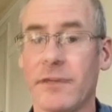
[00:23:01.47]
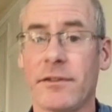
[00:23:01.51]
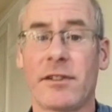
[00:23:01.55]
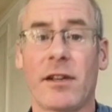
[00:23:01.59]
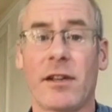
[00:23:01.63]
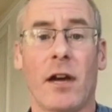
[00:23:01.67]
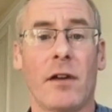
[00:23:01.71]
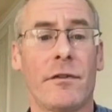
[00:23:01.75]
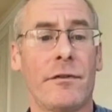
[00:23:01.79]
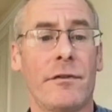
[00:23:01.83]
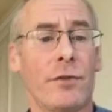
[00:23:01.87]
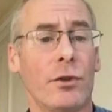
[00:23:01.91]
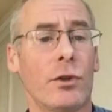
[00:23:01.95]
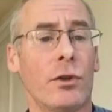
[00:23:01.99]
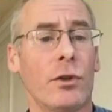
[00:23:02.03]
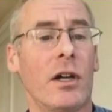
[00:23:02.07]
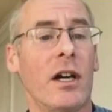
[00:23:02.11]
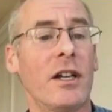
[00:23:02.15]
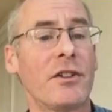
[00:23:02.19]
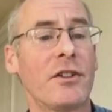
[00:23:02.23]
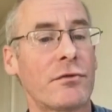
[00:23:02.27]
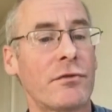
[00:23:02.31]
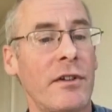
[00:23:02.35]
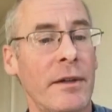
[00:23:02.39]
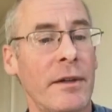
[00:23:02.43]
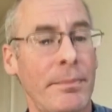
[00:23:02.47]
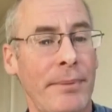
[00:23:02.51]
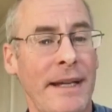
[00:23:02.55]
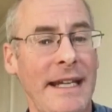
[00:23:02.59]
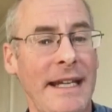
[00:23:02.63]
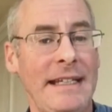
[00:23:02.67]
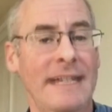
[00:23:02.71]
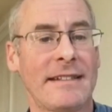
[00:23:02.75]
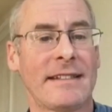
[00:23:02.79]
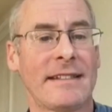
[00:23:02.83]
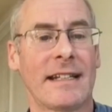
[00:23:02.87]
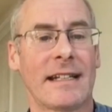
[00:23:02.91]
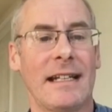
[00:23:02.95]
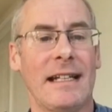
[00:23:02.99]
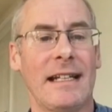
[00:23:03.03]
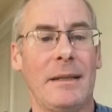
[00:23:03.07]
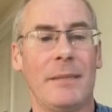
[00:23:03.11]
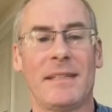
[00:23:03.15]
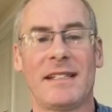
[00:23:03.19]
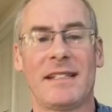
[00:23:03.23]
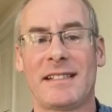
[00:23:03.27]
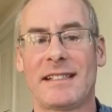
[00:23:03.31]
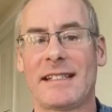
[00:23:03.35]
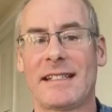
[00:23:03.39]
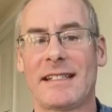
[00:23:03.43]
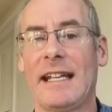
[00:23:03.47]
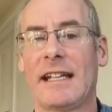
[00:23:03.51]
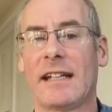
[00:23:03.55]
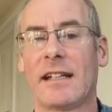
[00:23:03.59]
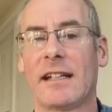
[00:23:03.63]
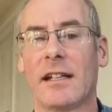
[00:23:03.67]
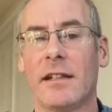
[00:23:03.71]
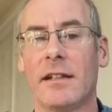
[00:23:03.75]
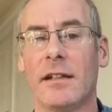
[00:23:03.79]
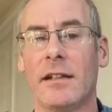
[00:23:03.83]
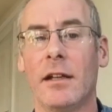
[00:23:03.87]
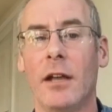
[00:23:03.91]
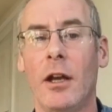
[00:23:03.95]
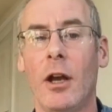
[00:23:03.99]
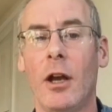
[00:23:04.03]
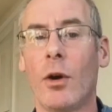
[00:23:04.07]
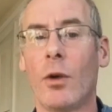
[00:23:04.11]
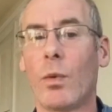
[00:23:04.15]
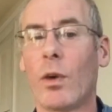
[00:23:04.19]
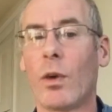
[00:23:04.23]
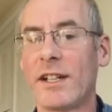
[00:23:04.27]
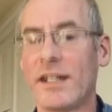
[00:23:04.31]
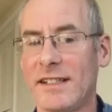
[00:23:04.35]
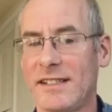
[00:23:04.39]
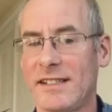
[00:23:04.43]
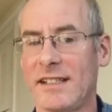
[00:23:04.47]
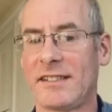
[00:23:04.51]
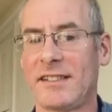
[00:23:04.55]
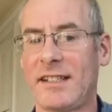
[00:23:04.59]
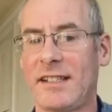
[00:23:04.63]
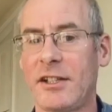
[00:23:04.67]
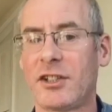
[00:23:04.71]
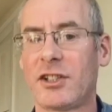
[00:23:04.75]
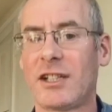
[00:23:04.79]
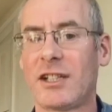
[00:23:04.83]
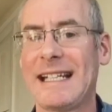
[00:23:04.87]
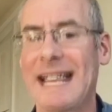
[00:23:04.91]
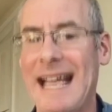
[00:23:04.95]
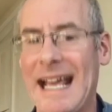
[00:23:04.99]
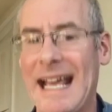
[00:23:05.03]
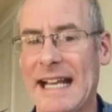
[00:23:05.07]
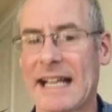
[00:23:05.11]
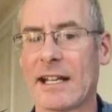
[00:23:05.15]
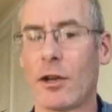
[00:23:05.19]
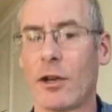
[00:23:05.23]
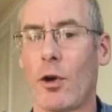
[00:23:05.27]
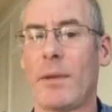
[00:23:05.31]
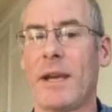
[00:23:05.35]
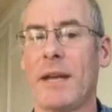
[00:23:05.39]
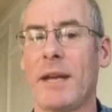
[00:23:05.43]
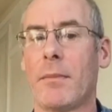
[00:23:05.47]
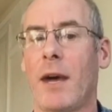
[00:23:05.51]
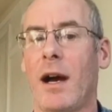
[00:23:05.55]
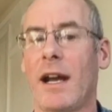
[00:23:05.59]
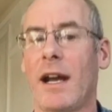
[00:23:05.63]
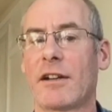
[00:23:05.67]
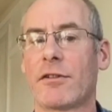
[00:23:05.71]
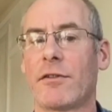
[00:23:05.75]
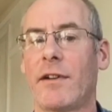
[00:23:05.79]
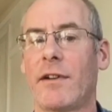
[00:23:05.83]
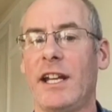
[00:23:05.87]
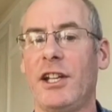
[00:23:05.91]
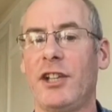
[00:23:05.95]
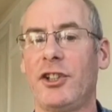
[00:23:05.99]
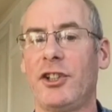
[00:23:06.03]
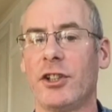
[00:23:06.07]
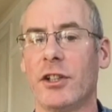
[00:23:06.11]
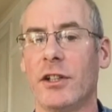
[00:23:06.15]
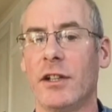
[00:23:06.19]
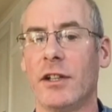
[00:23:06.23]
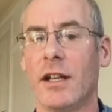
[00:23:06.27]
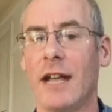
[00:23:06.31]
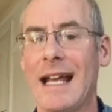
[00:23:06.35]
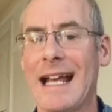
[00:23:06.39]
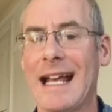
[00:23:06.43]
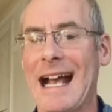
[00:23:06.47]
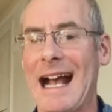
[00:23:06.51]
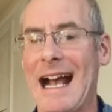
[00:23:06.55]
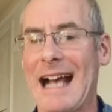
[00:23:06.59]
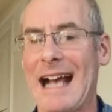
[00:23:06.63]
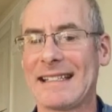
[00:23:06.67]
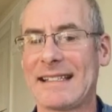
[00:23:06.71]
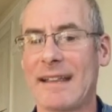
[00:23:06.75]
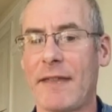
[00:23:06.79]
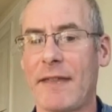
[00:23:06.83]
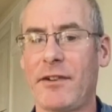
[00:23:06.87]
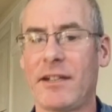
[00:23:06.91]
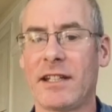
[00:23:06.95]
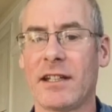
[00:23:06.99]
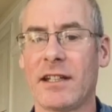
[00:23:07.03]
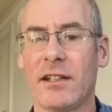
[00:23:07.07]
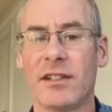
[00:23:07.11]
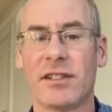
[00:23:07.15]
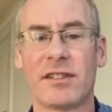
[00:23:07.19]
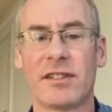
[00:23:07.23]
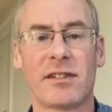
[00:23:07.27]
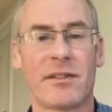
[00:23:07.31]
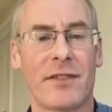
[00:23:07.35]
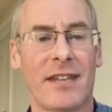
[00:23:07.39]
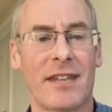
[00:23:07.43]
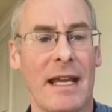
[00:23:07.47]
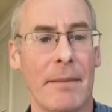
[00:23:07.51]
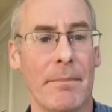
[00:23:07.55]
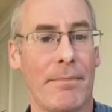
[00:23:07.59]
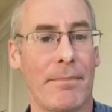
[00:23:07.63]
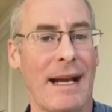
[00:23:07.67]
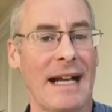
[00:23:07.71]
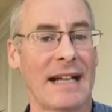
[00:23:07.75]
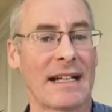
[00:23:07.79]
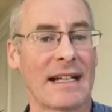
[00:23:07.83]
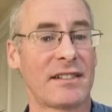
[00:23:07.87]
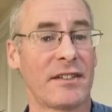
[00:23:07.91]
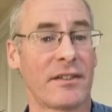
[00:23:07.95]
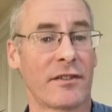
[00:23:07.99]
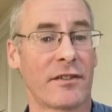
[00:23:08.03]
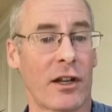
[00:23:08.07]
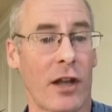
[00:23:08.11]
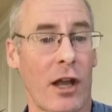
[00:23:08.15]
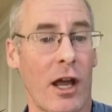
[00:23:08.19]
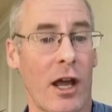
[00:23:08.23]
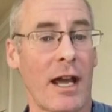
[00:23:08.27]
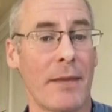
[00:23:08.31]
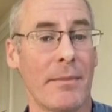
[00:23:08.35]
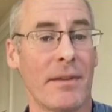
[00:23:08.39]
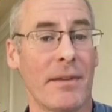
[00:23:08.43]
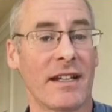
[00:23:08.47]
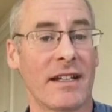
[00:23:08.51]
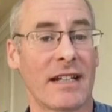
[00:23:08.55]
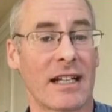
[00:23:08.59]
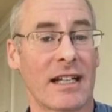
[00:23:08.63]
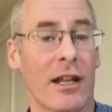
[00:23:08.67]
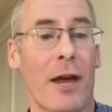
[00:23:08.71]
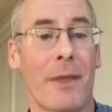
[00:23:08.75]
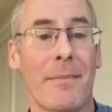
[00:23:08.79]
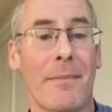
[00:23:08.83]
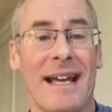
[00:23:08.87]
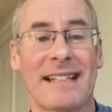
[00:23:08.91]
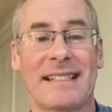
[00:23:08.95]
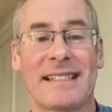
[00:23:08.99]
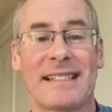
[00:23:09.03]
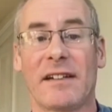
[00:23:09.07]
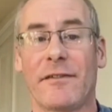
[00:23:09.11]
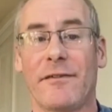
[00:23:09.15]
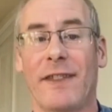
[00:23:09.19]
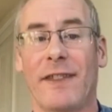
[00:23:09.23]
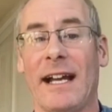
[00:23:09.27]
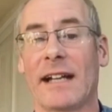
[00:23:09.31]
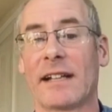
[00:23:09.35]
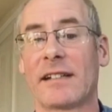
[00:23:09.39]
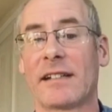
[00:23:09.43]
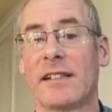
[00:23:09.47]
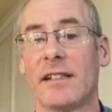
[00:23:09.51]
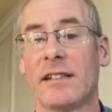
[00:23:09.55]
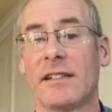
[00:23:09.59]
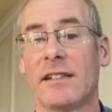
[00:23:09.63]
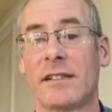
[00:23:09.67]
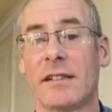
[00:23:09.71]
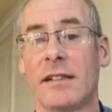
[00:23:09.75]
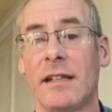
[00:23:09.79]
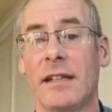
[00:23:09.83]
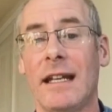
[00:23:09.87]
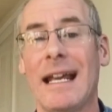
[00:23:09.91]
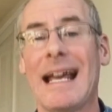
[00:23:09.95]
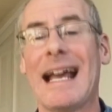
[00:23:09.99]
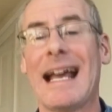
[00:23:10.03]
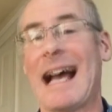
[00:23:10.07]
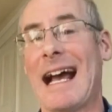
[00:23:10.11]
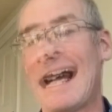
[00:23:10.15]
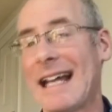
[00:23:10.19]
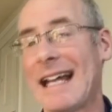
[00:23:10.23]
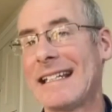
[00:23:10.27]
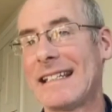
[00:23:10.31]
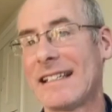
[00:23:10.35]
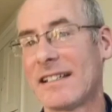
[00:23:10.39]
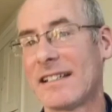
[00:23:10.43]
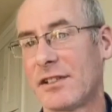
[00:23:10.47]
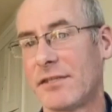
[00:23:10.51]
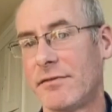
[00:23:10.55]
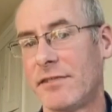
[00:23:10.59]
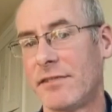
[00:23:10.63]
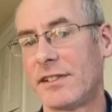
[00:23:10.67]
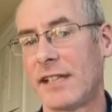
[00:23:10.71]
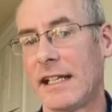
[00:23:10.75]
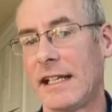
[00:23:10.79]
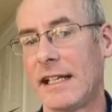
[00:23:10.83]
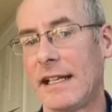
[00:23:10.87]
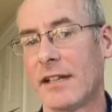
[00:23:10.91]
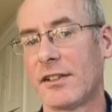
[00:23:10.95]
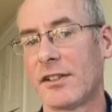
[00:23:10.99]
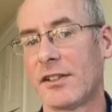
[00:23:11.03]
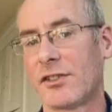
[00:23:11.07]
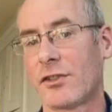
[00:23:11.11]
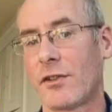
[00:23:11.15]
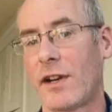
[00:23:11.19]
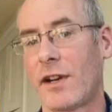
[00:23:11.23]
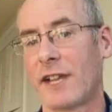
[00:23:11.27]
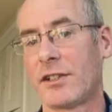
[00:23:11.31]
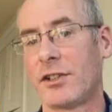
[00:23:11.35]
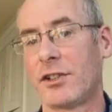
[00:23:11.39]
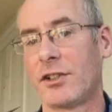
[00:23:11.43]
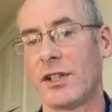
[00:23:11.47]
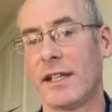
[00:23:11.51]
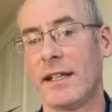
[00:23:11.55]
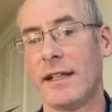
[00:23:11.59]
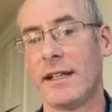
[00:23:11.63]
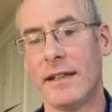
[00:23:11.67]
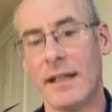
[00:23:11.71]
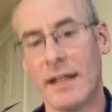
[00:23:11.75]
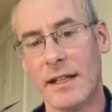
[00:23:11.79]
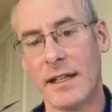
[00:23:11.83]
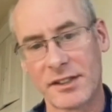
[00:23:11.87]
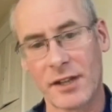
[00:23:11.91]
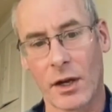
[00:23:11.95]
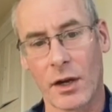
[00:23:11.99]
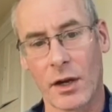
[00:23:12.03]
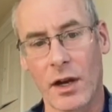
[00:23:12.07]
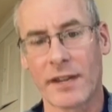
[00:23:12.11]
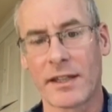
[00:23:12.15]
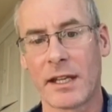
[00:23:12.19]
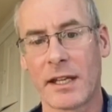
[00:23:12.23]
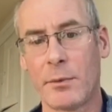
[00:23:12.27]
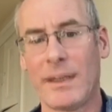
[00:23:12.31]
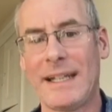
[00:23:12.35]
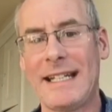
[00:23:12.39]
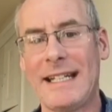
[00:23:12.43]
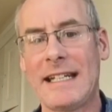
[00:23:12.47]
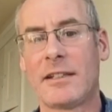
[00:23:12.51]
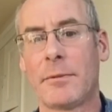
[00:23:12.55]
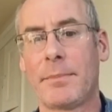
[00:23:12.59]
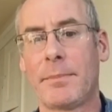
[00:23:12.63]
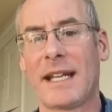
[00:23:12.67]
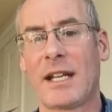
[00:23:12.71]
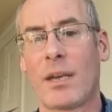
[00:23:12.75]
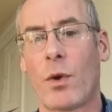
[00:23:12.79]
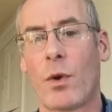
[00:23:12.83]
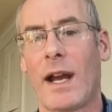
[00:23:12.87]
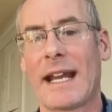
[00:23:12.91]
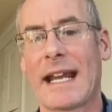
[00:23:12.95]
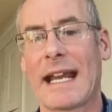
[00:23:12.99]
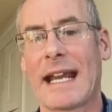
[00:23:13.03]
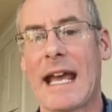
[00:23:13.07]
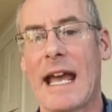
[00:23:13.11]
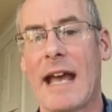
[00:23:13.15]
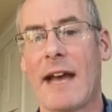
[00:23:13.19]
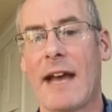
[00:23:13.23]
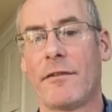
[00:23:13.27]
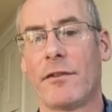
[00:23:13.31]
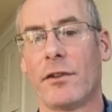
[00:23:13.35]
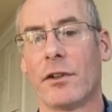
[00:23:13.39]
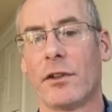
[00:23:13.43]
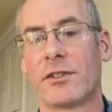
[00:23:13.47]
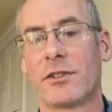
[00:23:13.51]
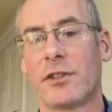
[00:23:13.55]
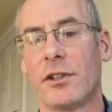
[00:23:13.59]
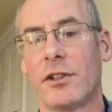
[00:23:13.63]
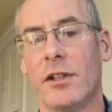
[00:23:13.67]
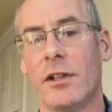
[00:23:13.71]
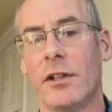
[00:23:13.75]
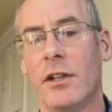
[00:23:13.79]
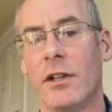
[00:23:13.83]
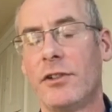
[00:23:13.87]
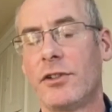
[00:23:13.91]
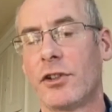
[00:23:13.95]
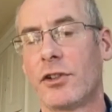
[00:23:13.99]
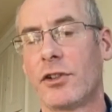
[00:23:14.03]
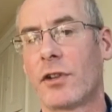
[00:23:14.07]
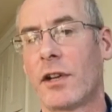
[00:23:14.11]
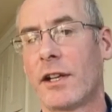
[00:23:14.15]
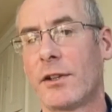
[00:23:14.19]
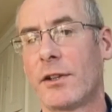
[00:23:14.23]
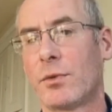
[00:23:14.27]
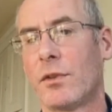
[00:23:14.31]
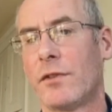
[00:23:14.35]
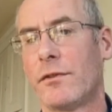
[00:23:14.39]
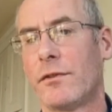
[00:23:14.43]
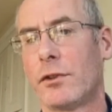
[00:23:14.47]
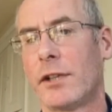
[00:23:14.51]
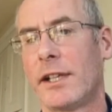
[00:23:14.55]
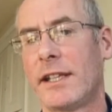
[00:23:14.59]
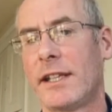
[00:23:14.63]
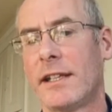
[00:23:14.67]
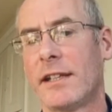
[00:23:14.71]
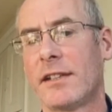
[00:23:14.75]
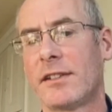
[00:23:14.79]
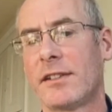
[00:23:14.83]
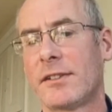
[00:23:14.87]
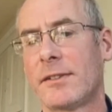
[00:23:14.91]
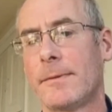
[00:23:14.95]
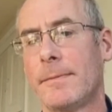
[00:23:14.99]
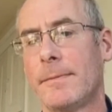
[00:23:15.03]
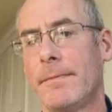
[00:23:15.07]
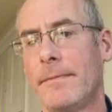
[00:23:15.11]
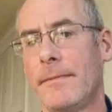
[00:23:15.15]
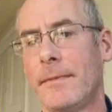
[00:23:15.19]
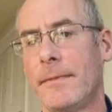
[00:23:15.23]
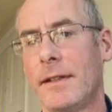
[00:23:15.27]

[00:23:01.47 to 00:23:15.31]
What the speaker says: Darfur, has repeatedly mistaken what is essentially economic migration as evidence of the impacts of climatic factors and as a resilience strategy. So I think we need to be quite careful to try to avoid this.